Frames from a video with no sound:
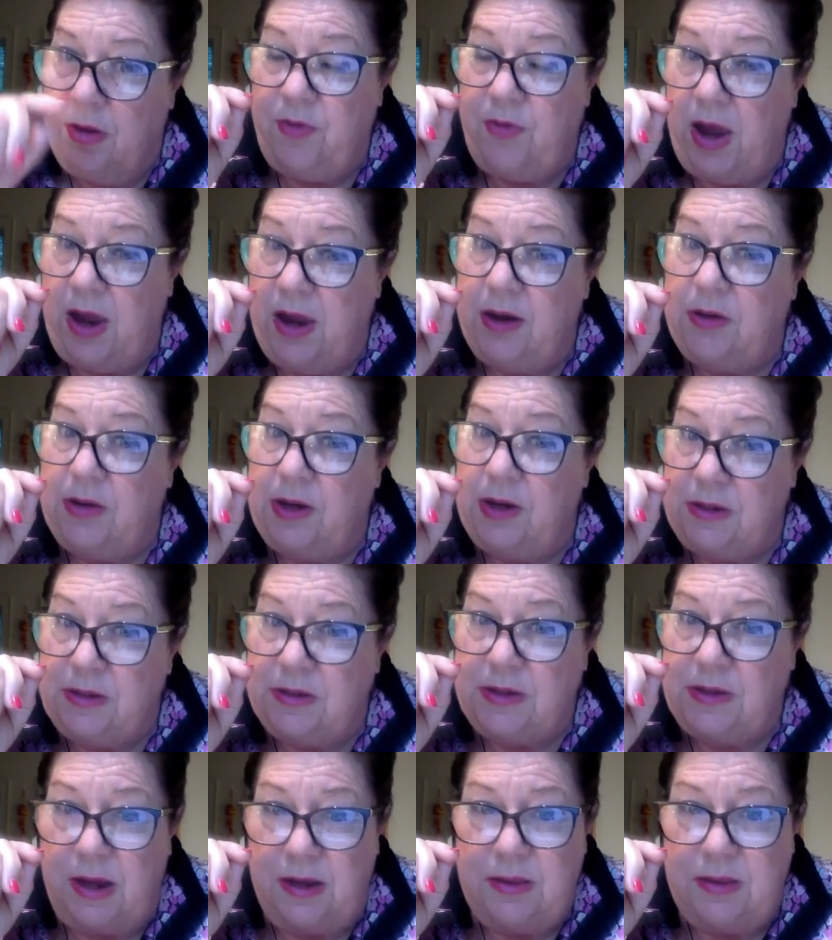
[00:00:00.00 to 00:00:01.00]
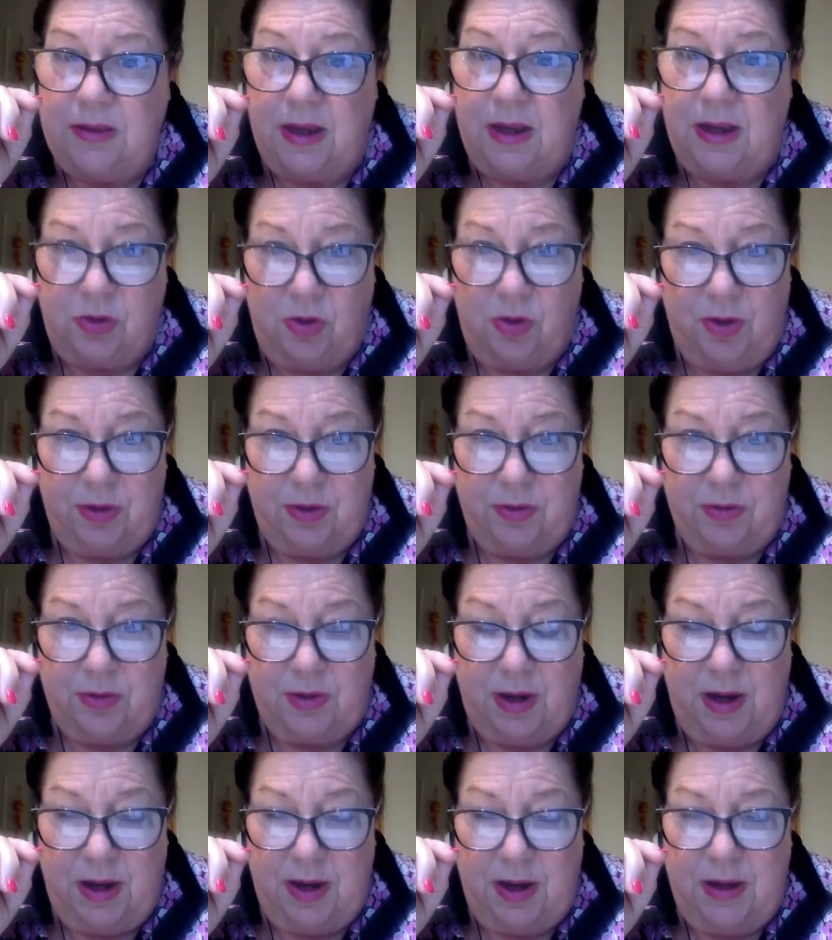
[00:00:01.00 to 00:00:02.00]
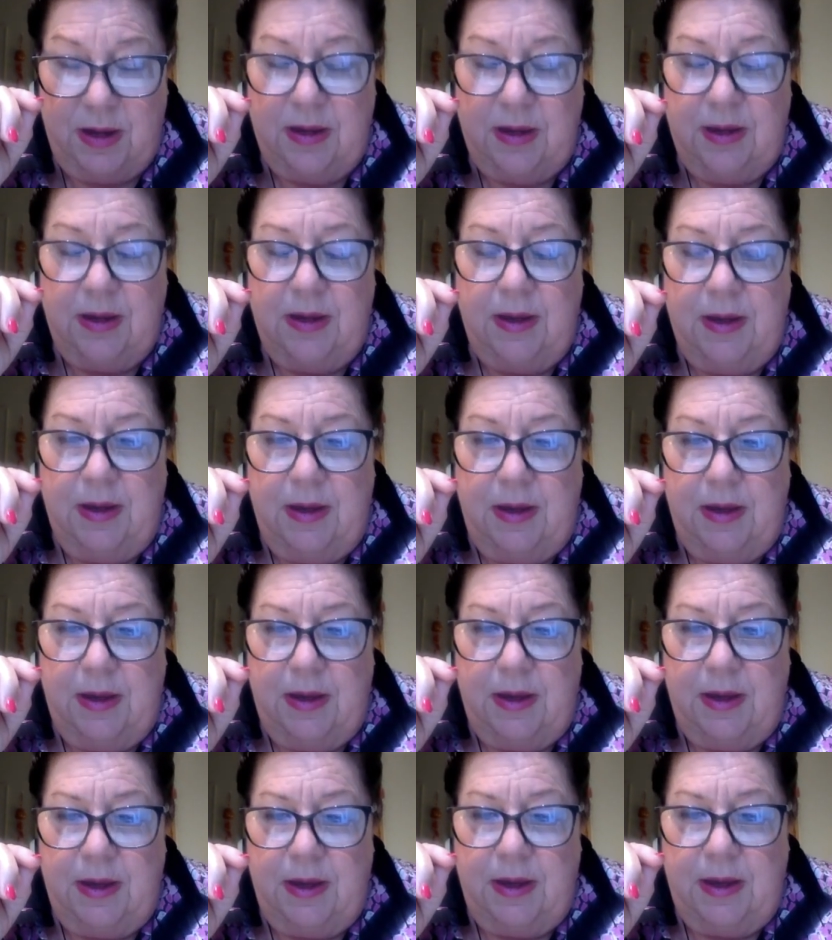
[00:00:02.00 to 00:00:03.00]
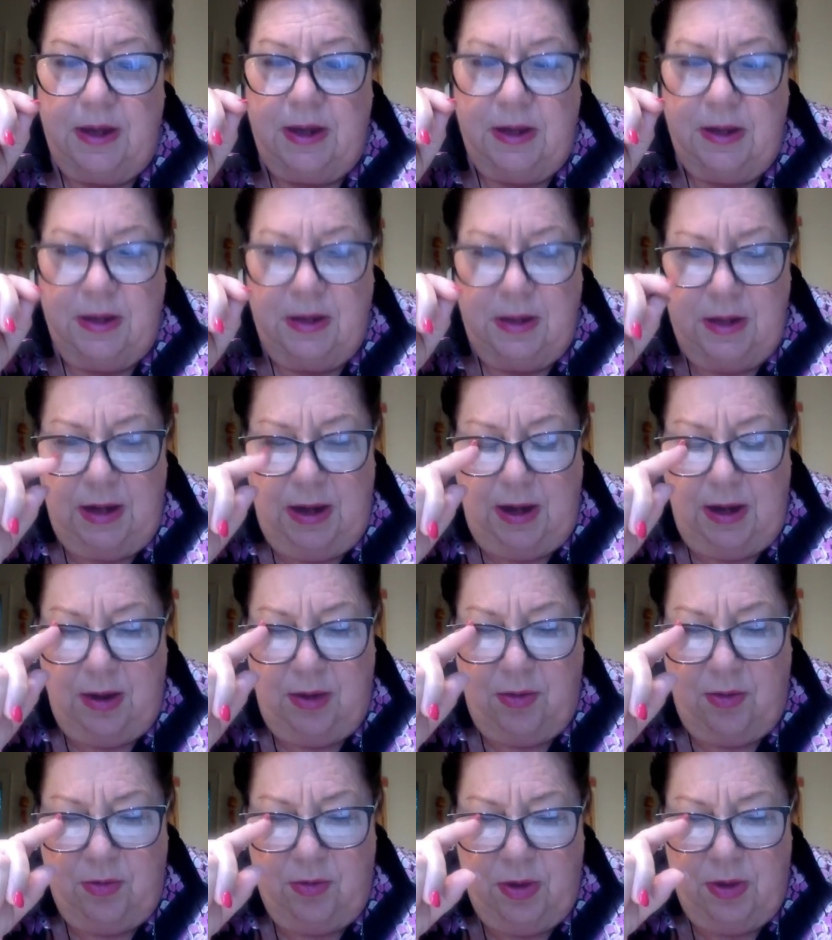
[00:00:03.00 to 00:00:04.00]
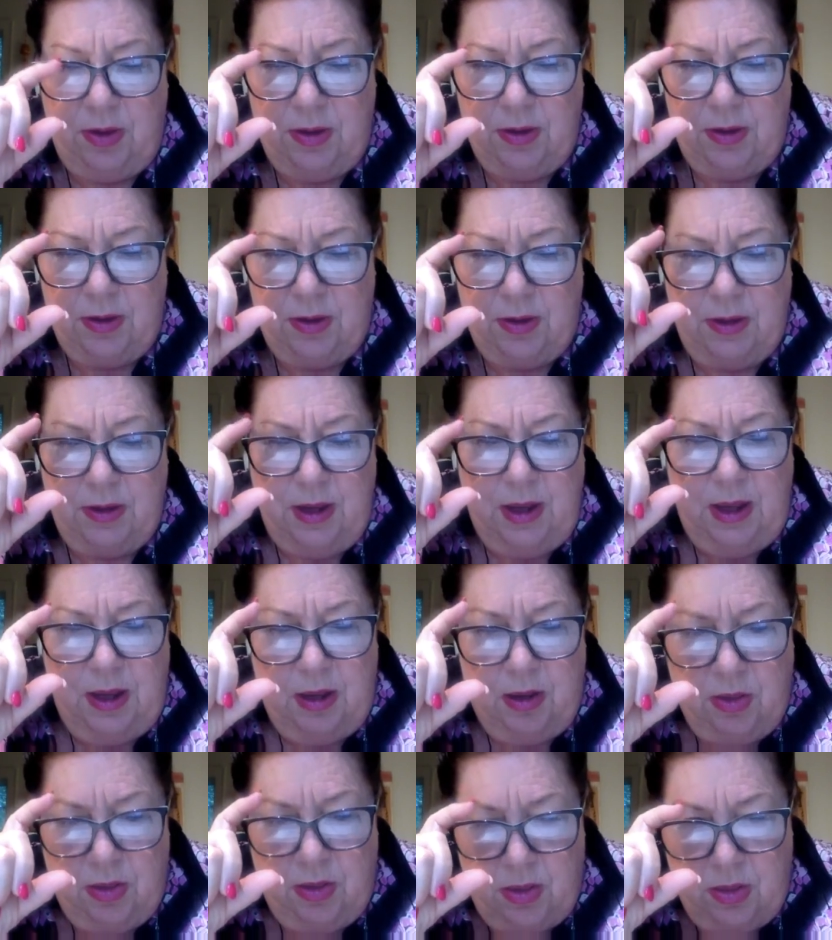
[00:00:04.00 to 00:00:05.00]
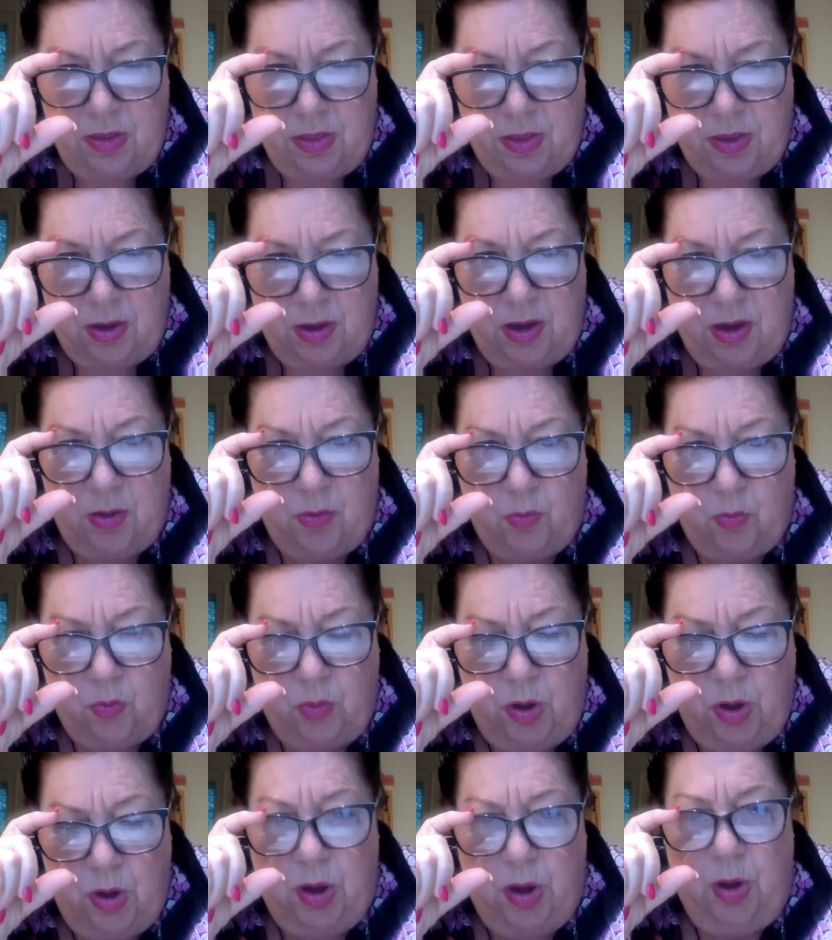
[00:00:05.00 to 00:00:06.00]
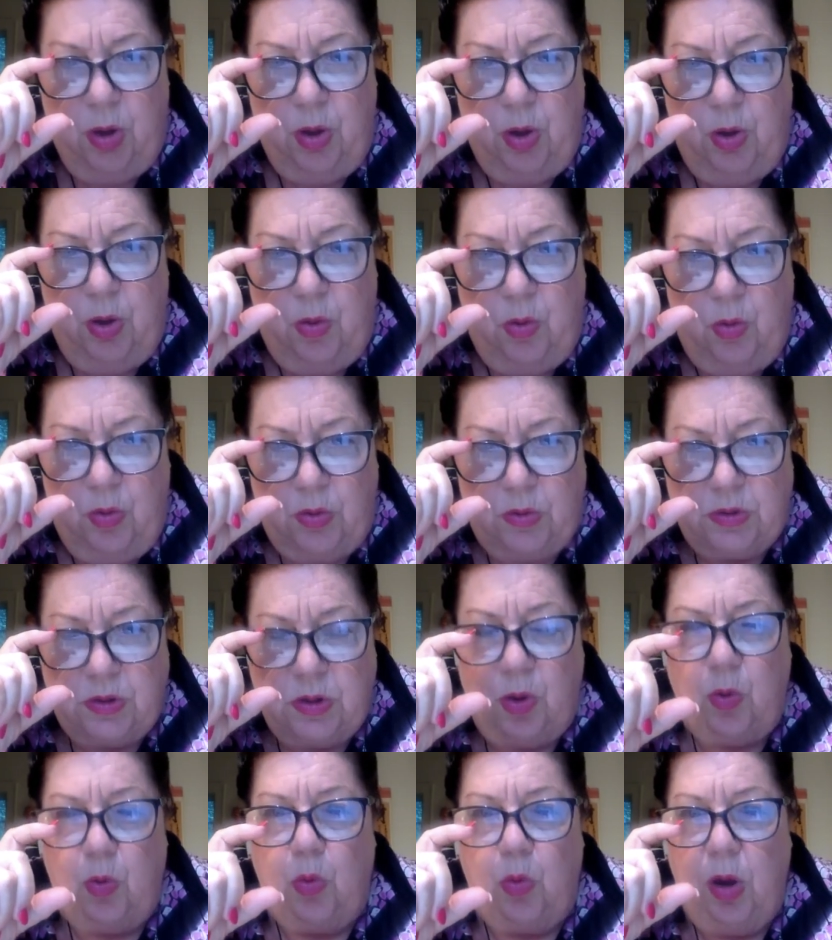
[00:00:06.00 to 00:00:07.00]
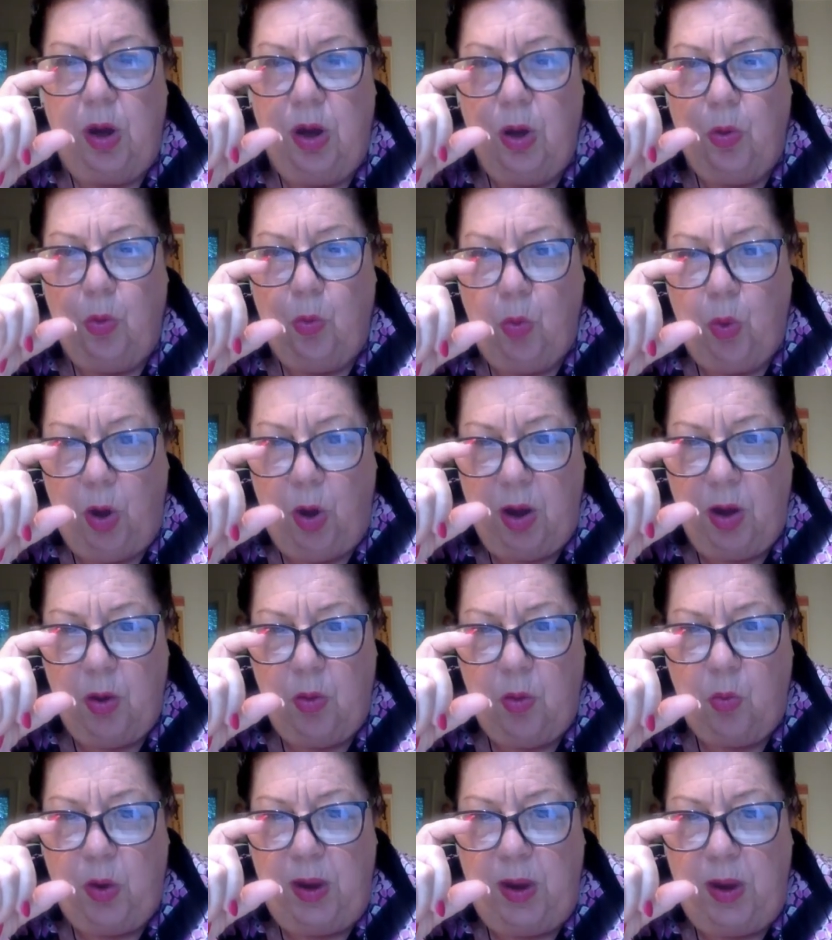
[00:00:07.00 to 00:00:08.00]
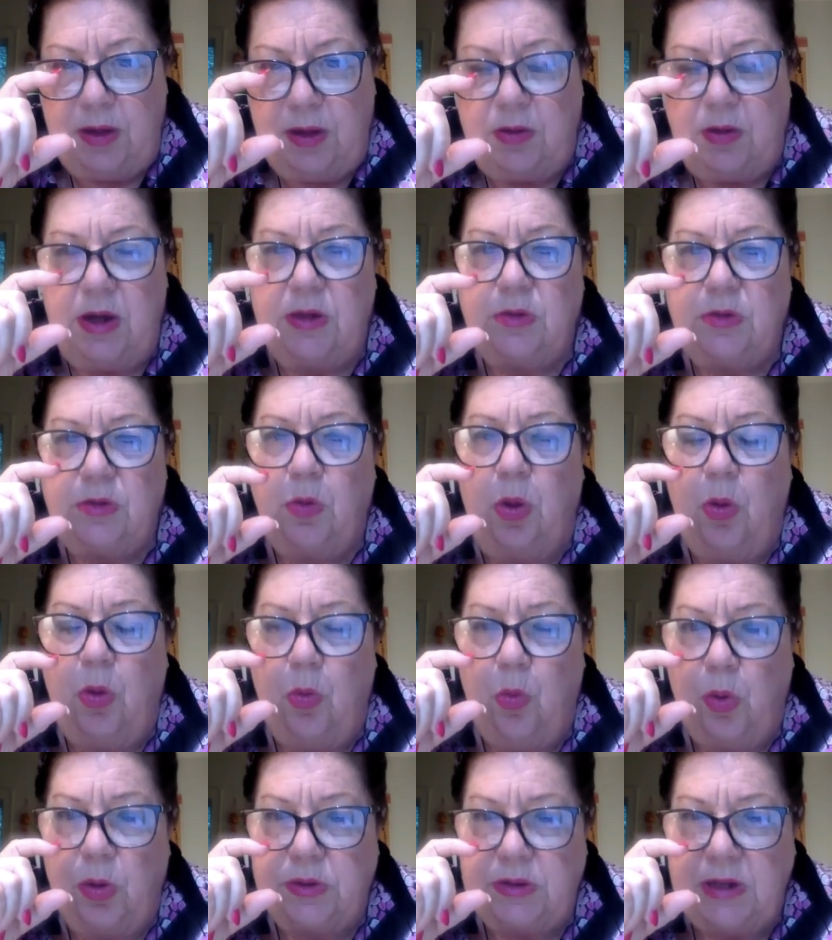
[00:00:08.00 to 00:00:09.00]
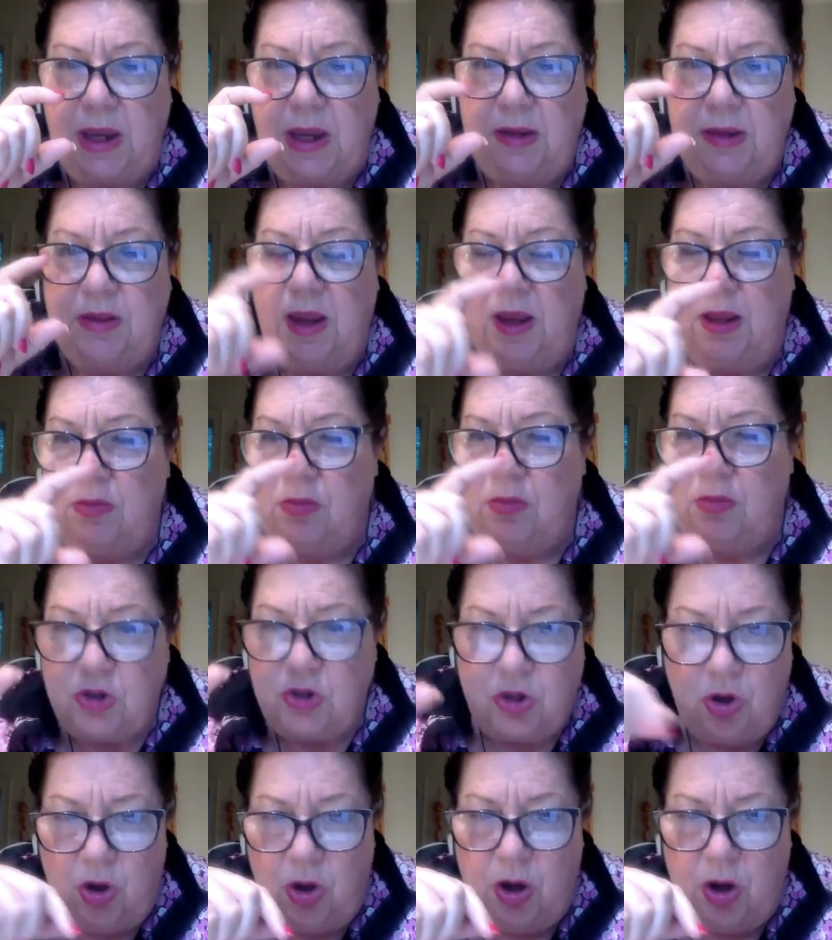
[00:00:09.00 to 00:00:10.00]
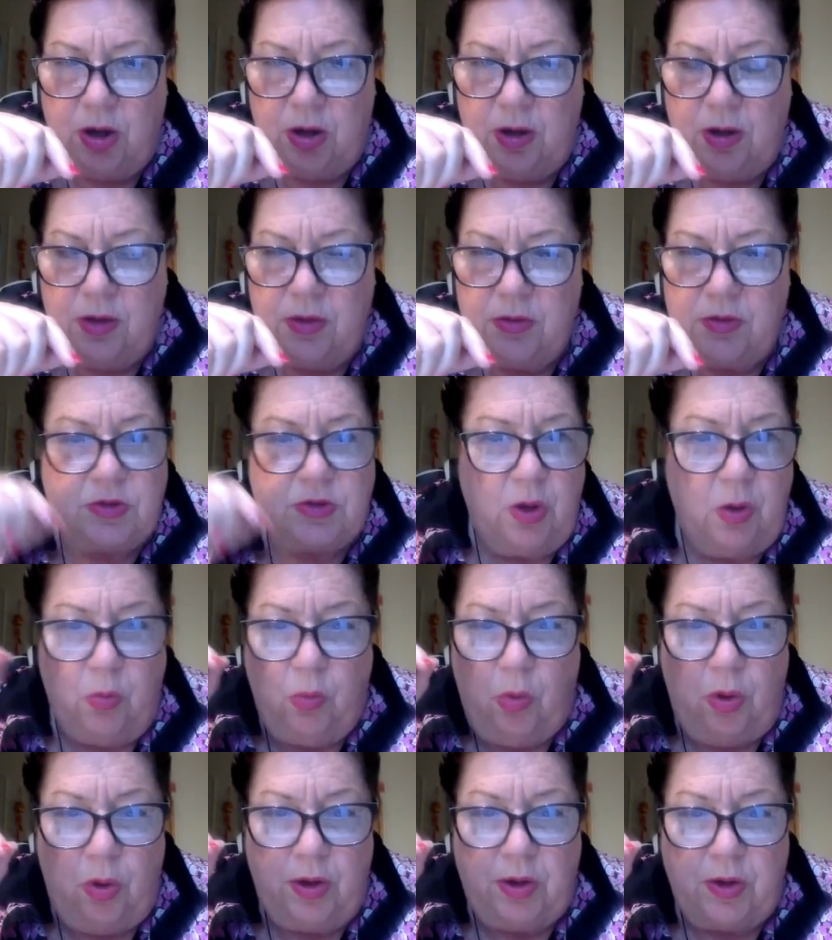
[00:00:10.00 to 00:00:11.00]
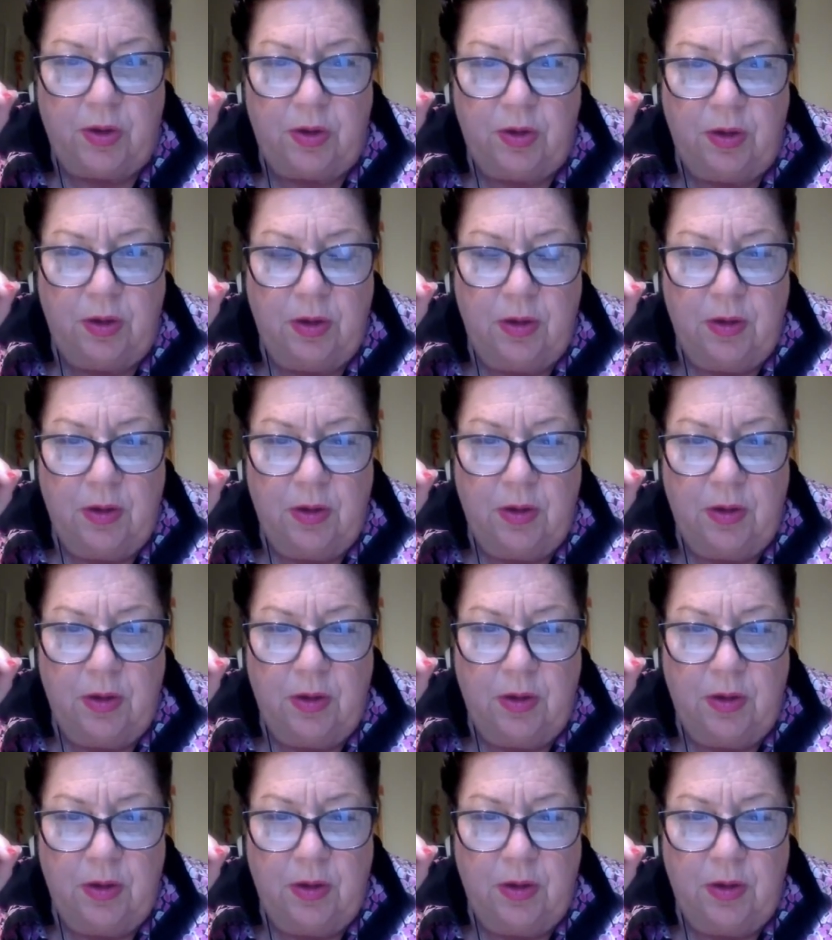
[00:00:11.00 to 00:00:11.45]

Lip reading: fire inside that dog, okay? Now, um, so when we're saying in the chart, there's no water.